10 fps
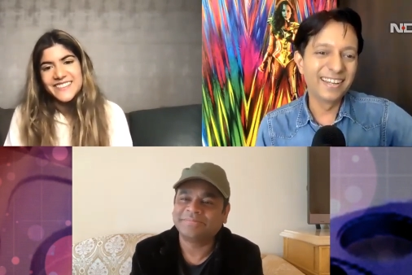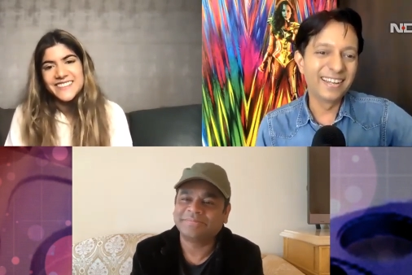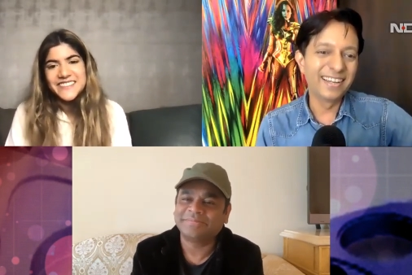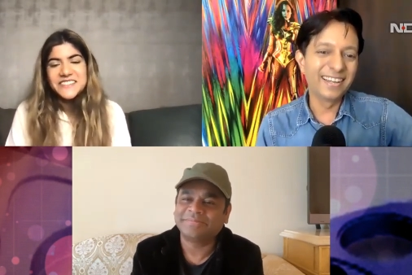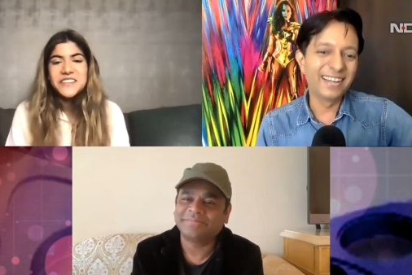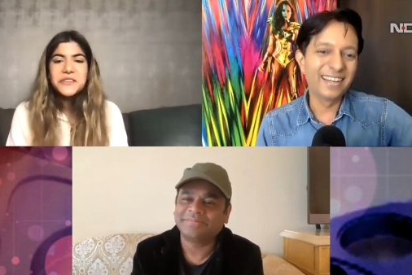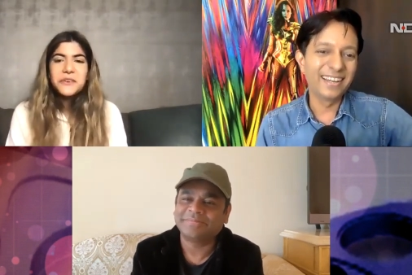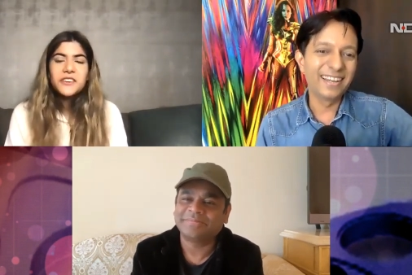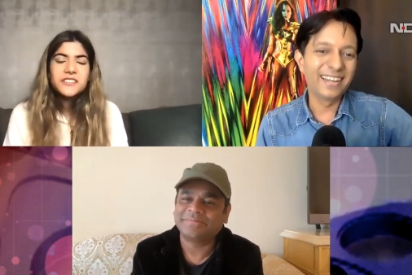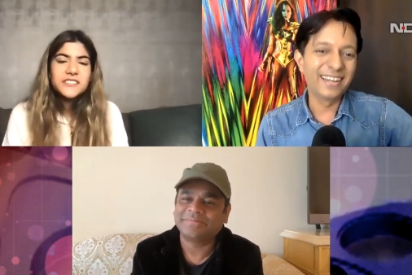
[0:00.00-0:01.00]
Speaker 1: So you
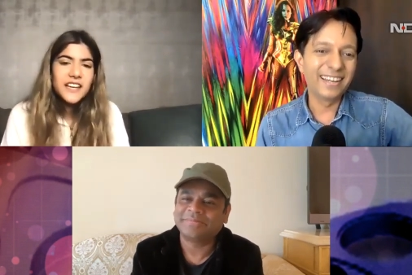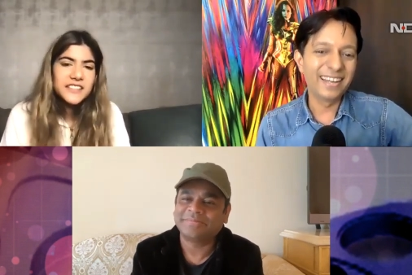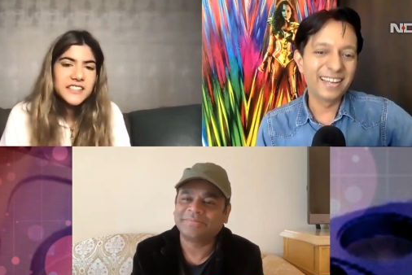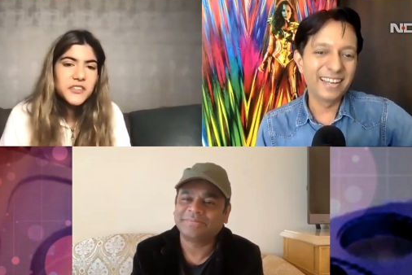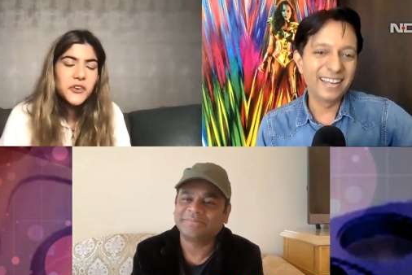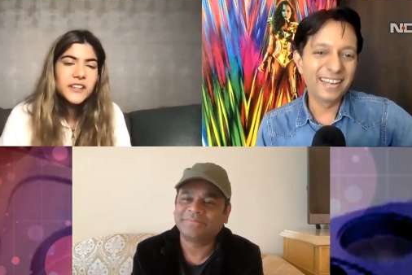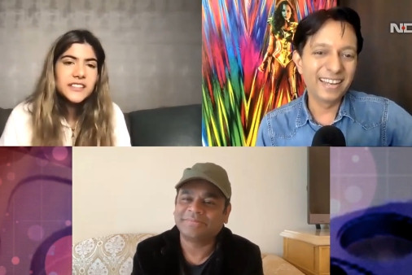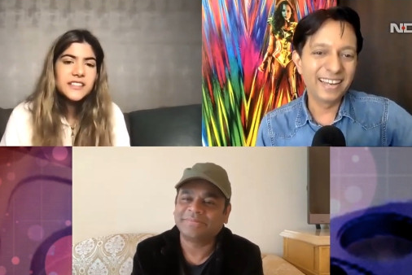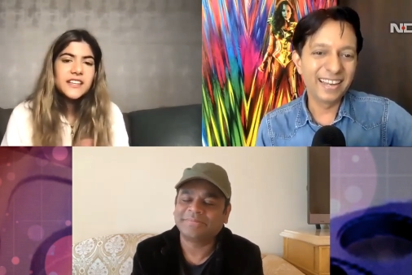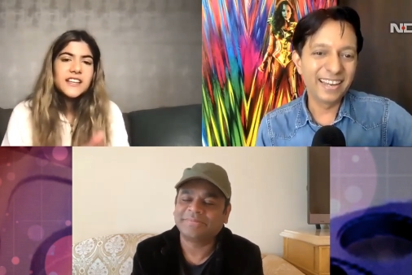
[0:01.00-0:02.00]
want? I think no. I
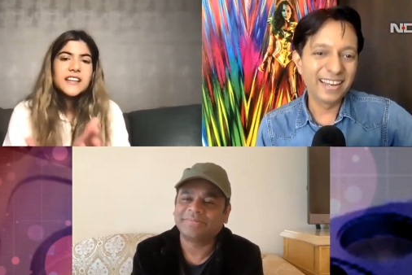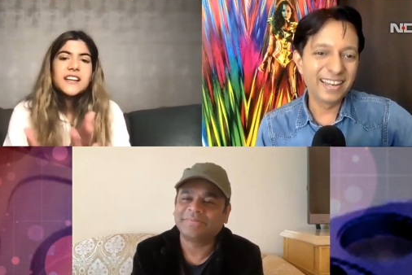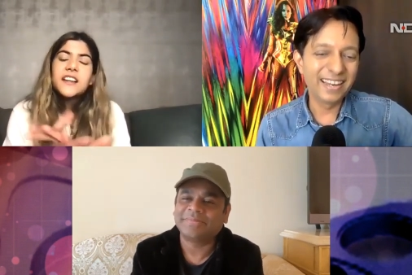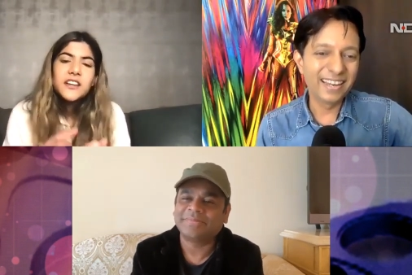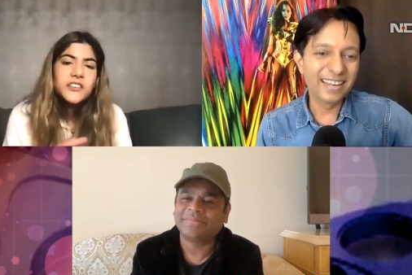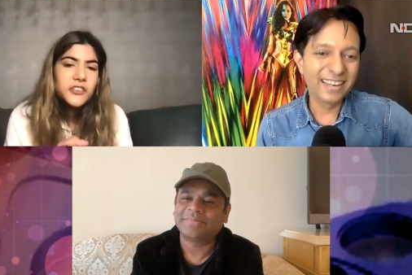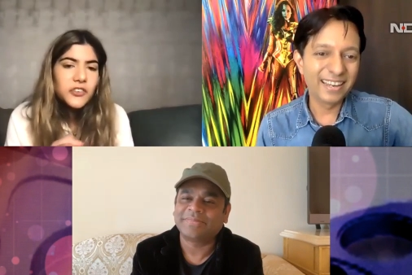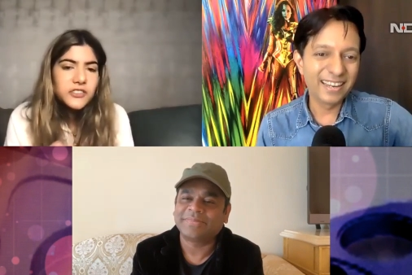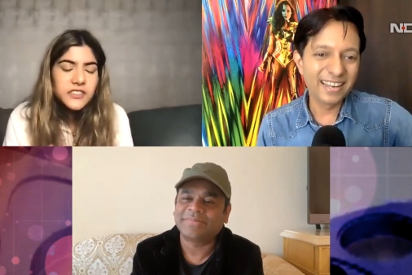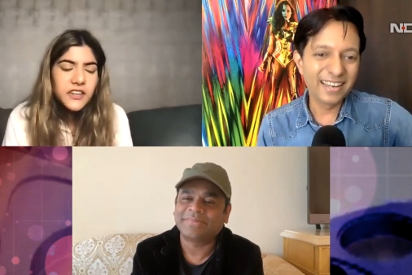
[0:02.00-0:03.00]
think you
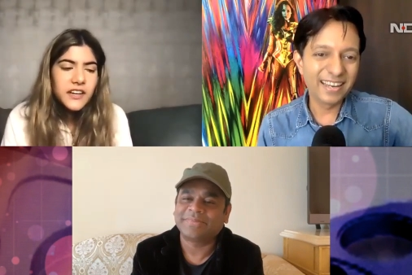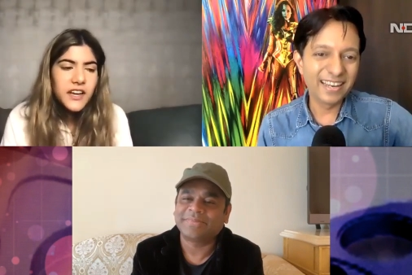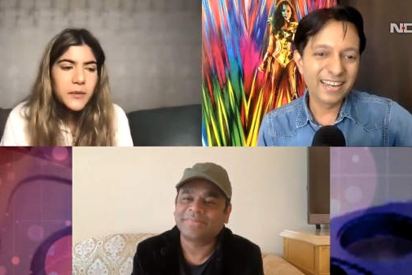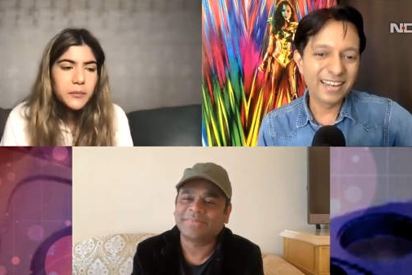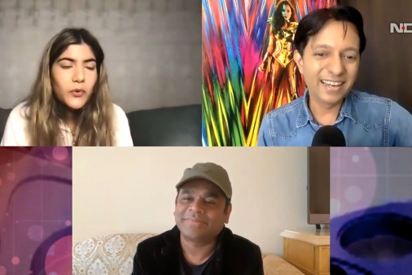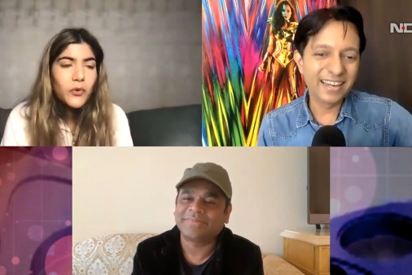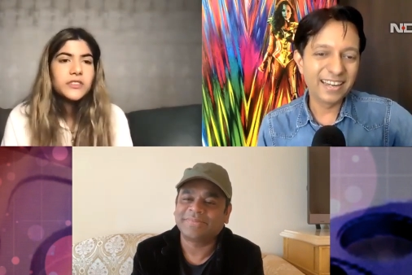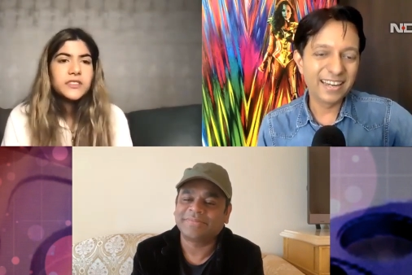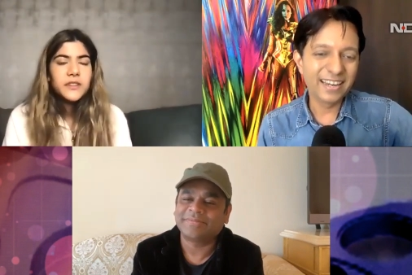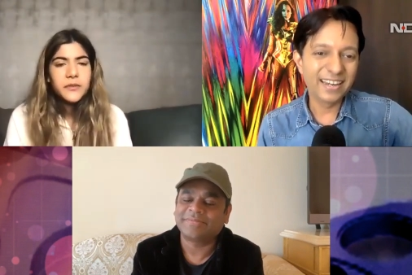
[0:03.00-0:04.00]
know so and i
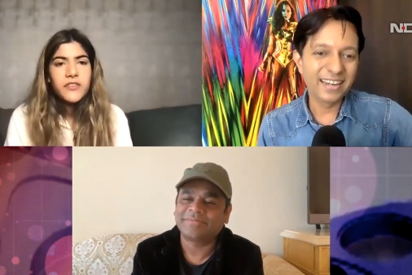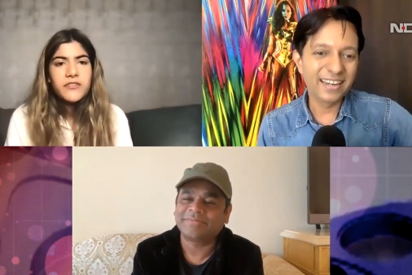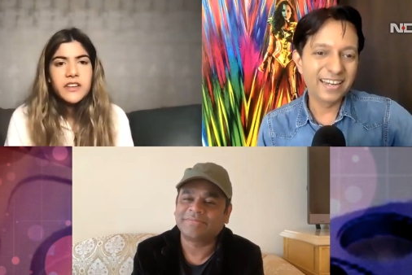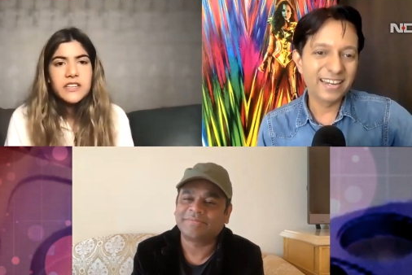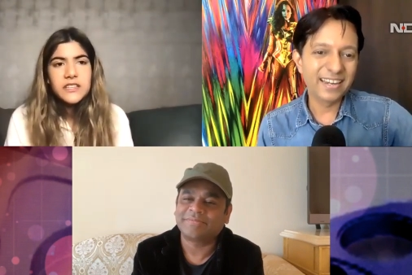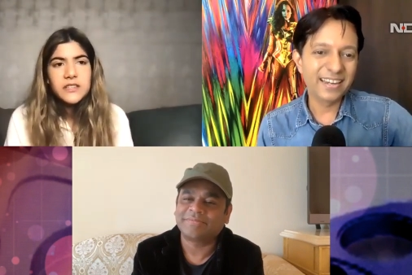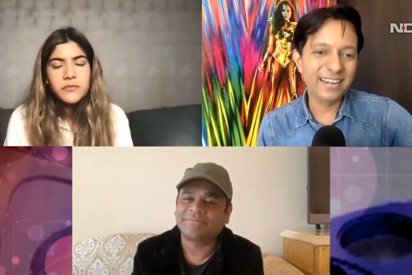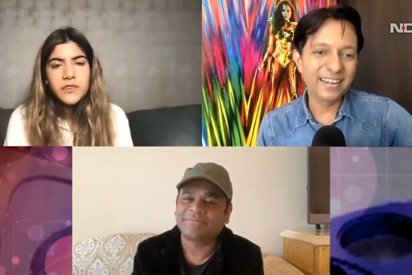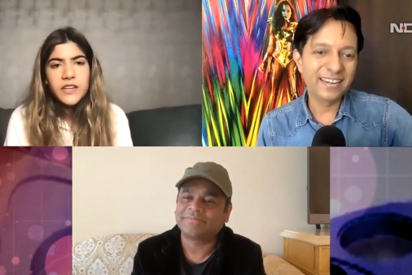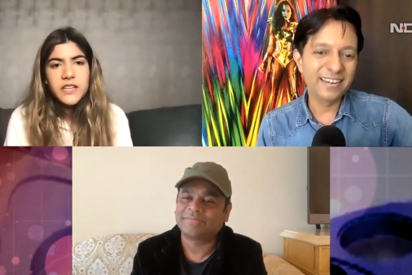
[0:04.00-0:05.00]
both were very
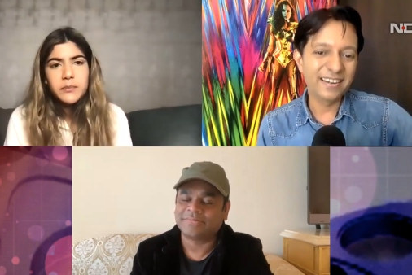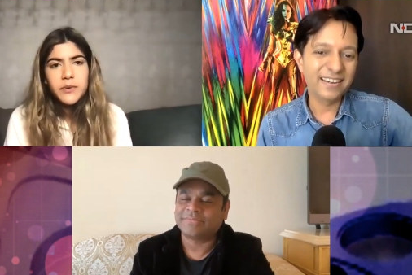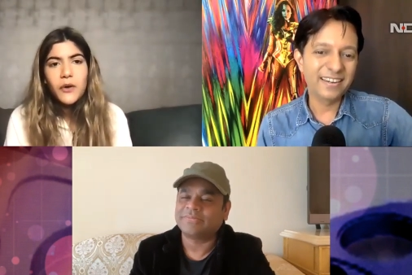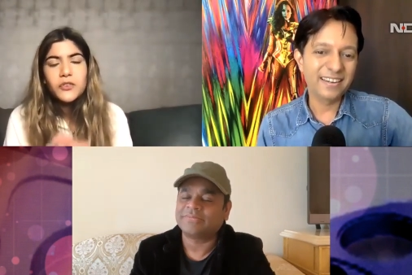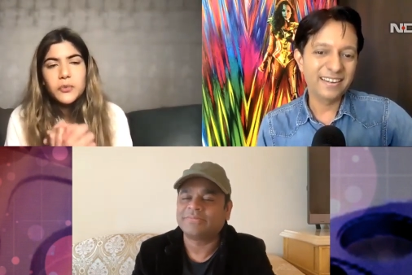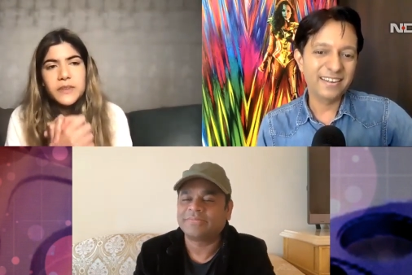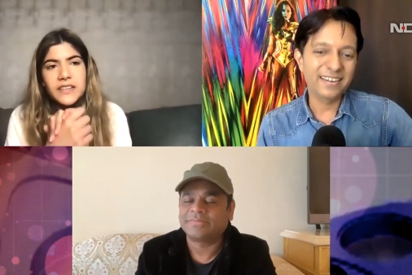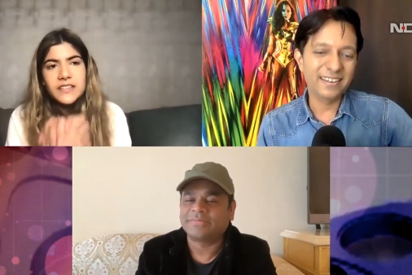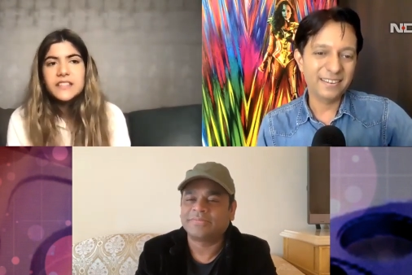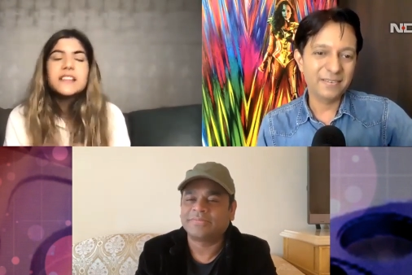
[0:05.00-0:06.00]
very proud to be
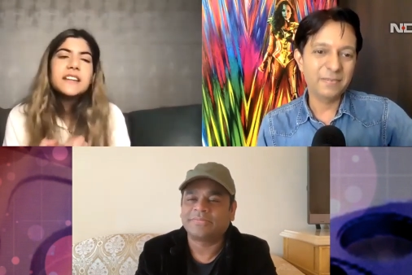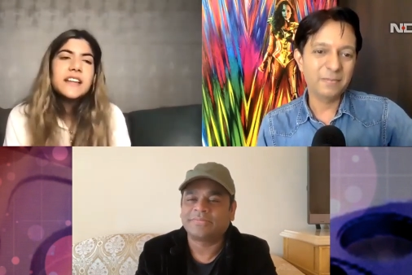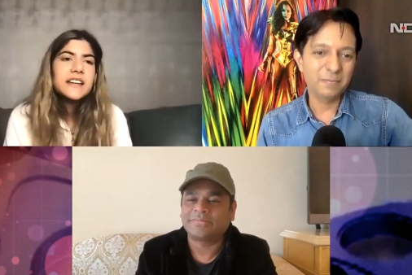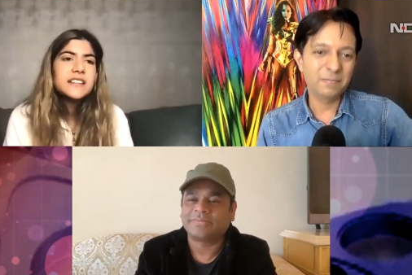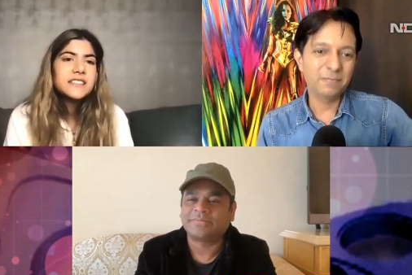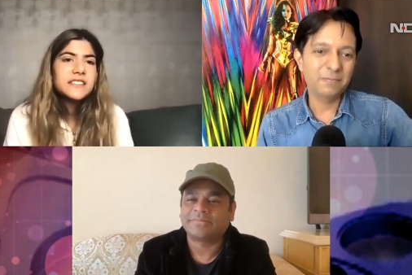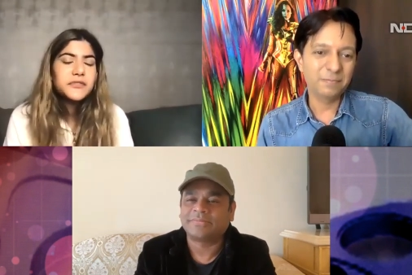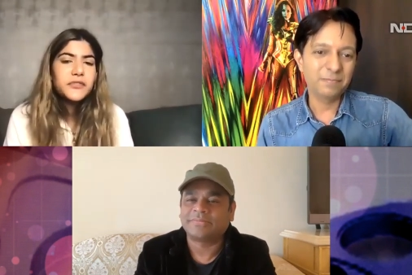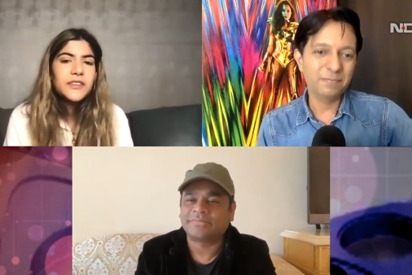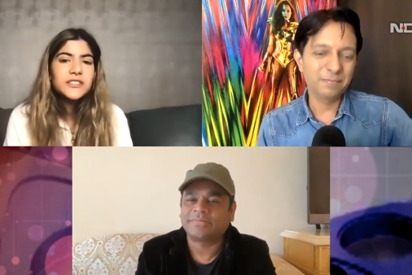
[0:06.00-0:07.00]
indian and it, it
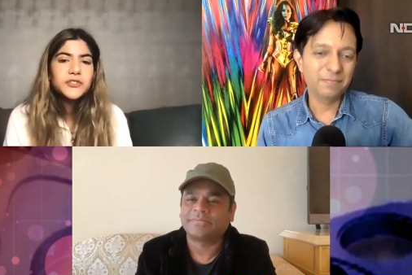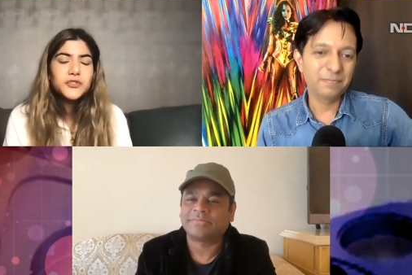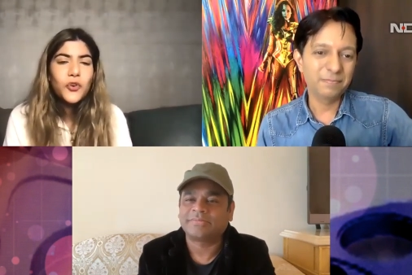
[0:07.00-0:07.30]
feels so